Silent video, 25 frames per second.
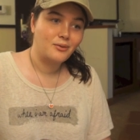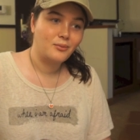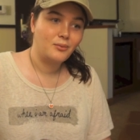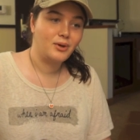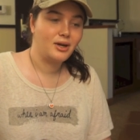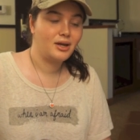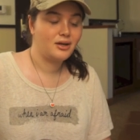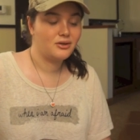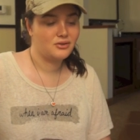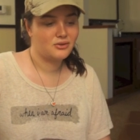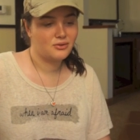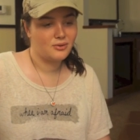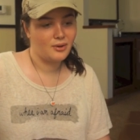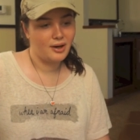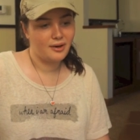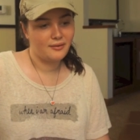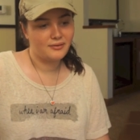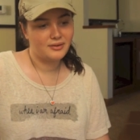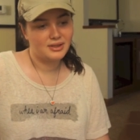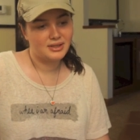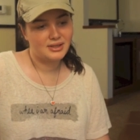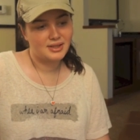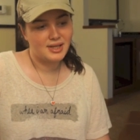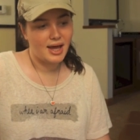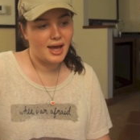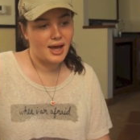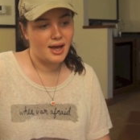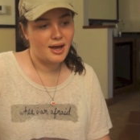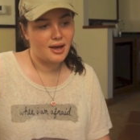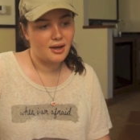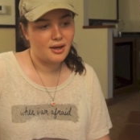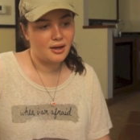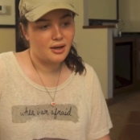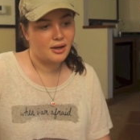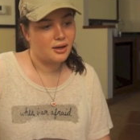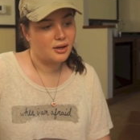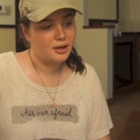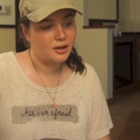What else do I have to say?
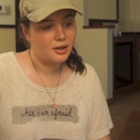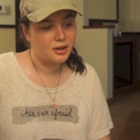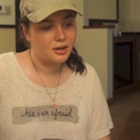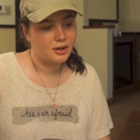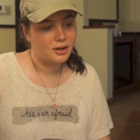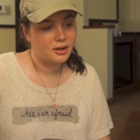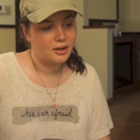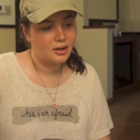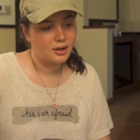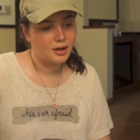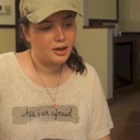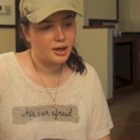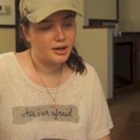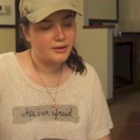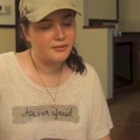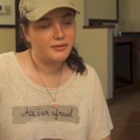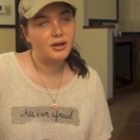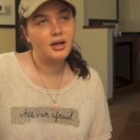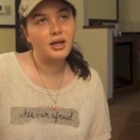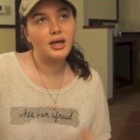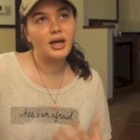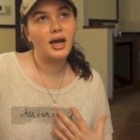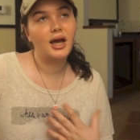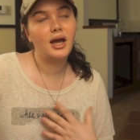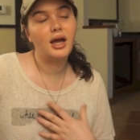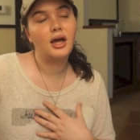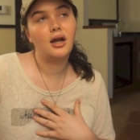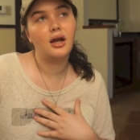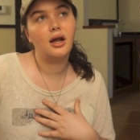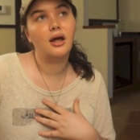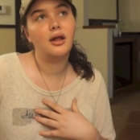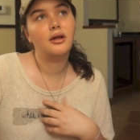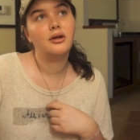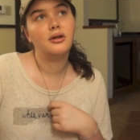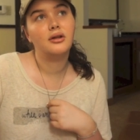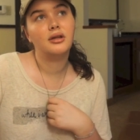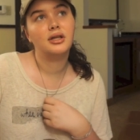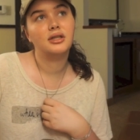I felt like I had
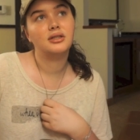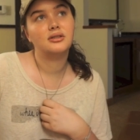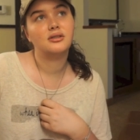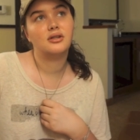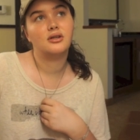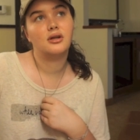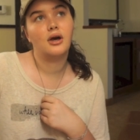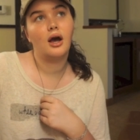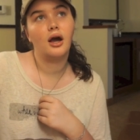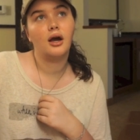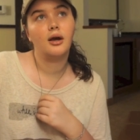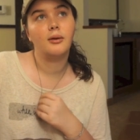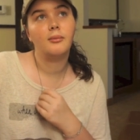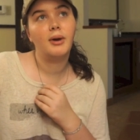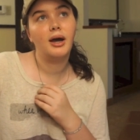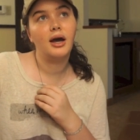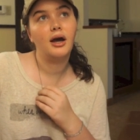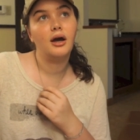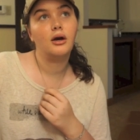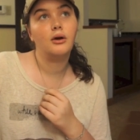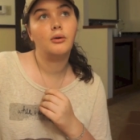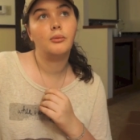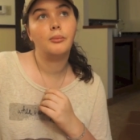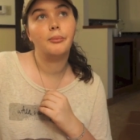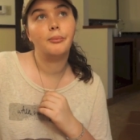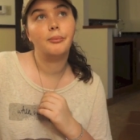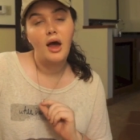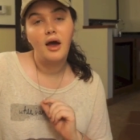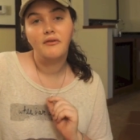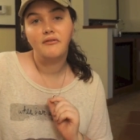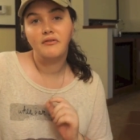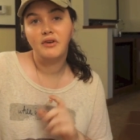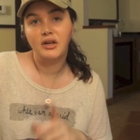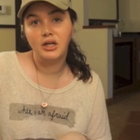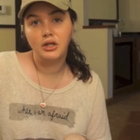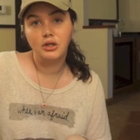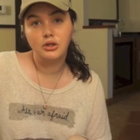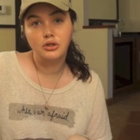other things to talk about.
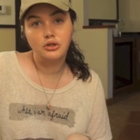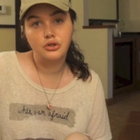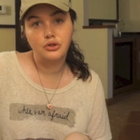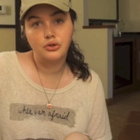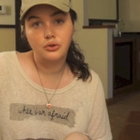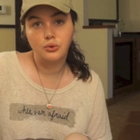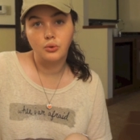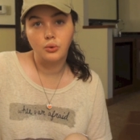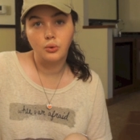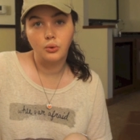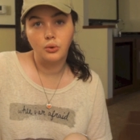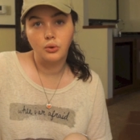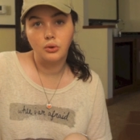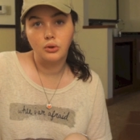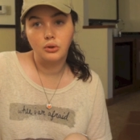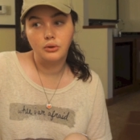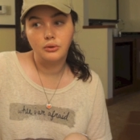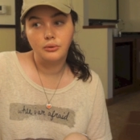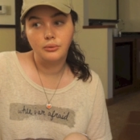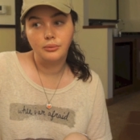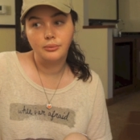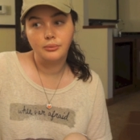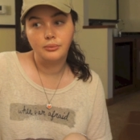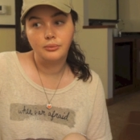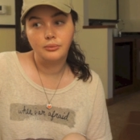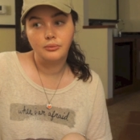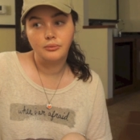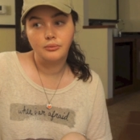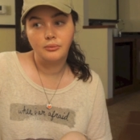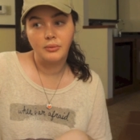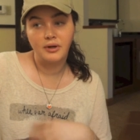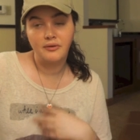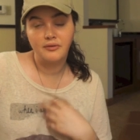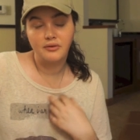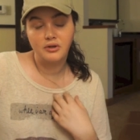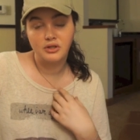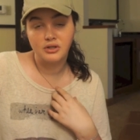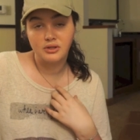Finished school
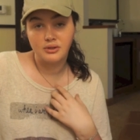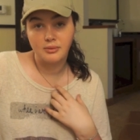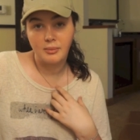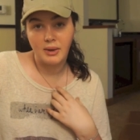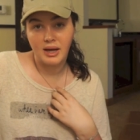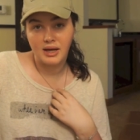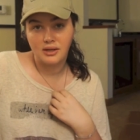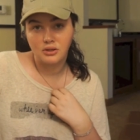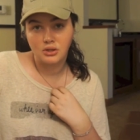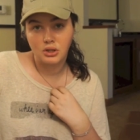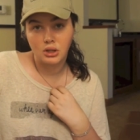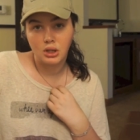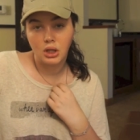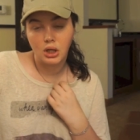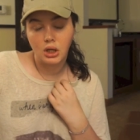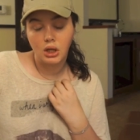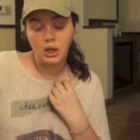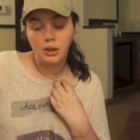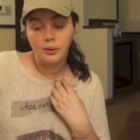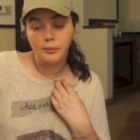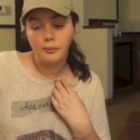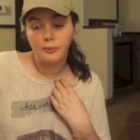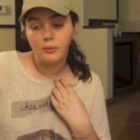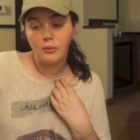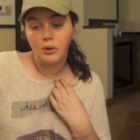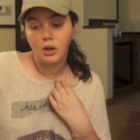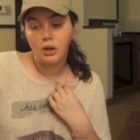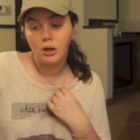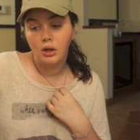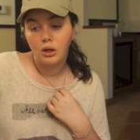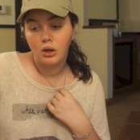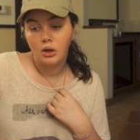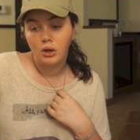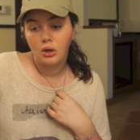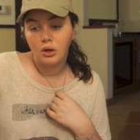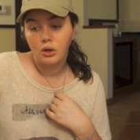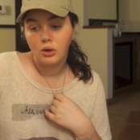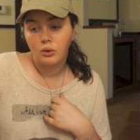my first semester,
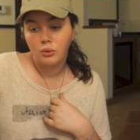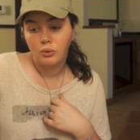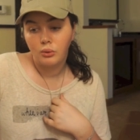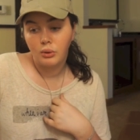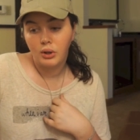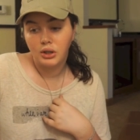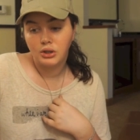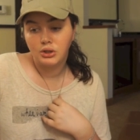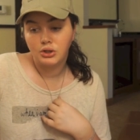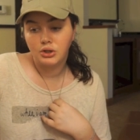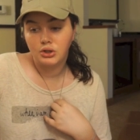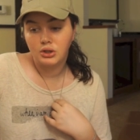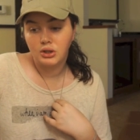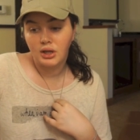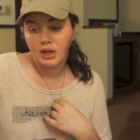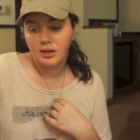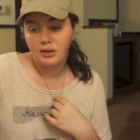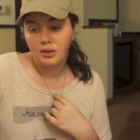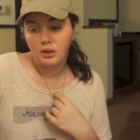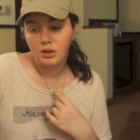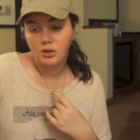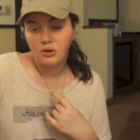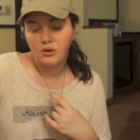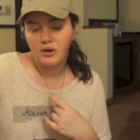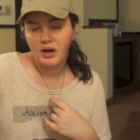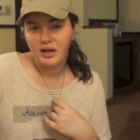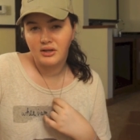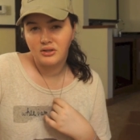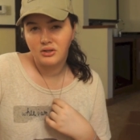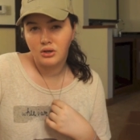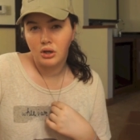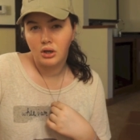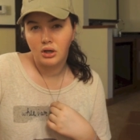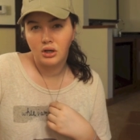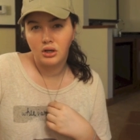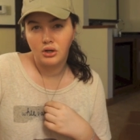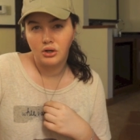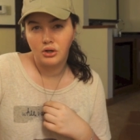which I think you guys
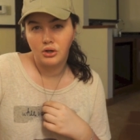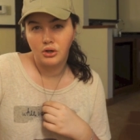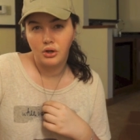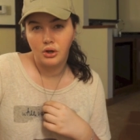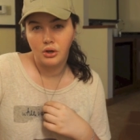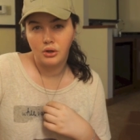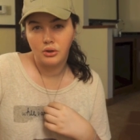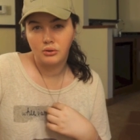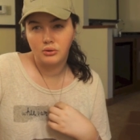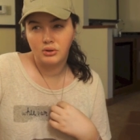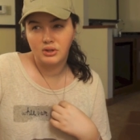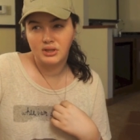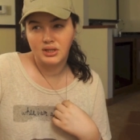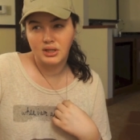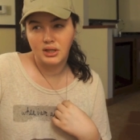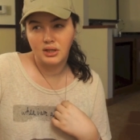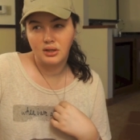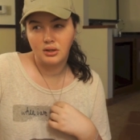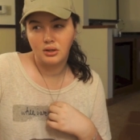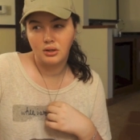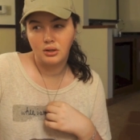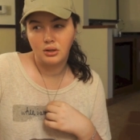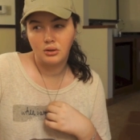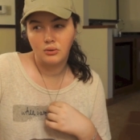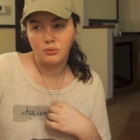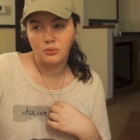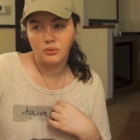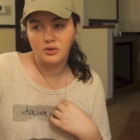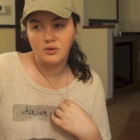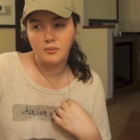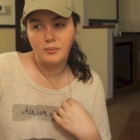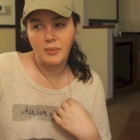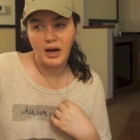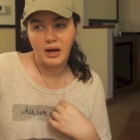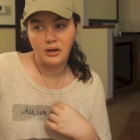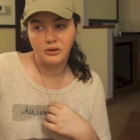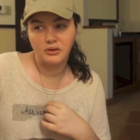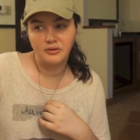already know because I was
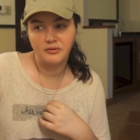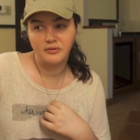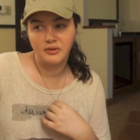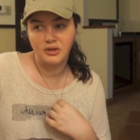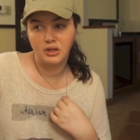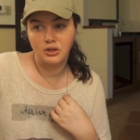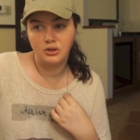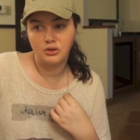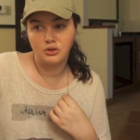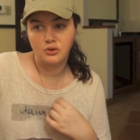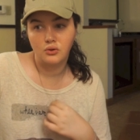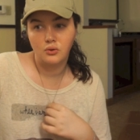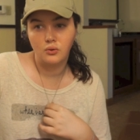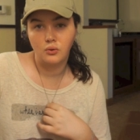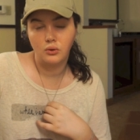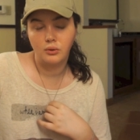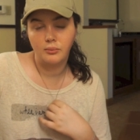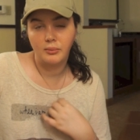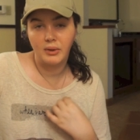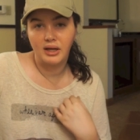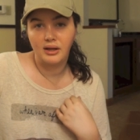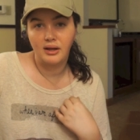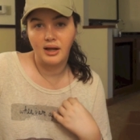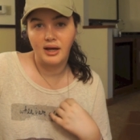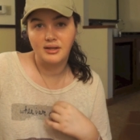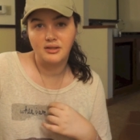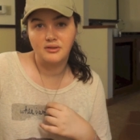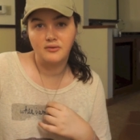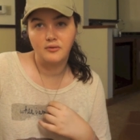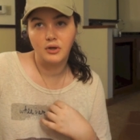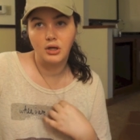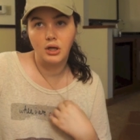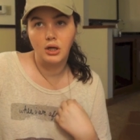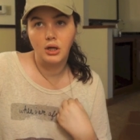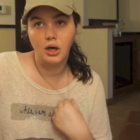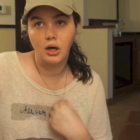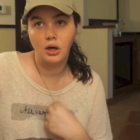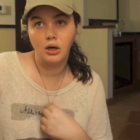about to finish school in my last
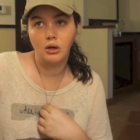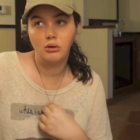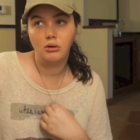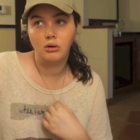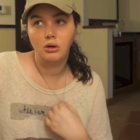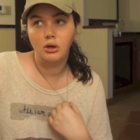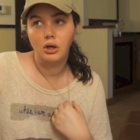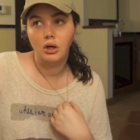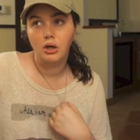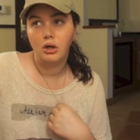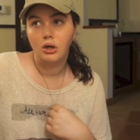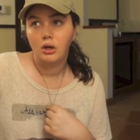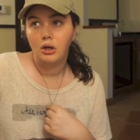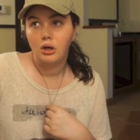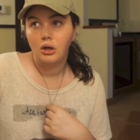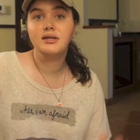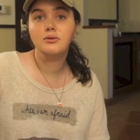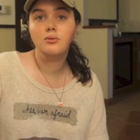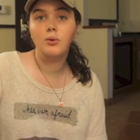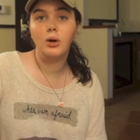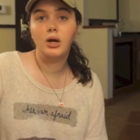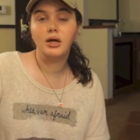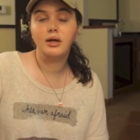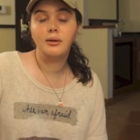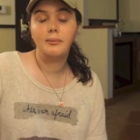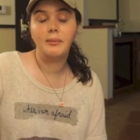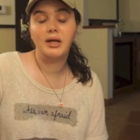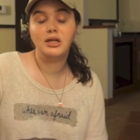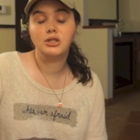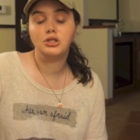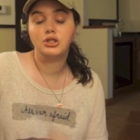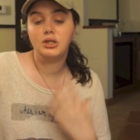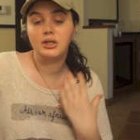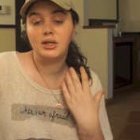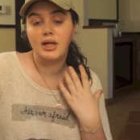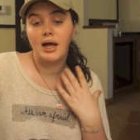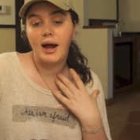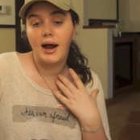video. You'd want to
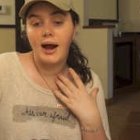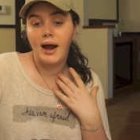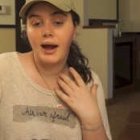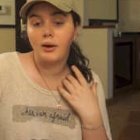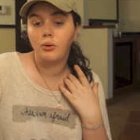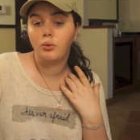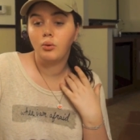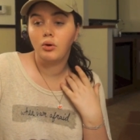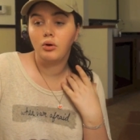mention that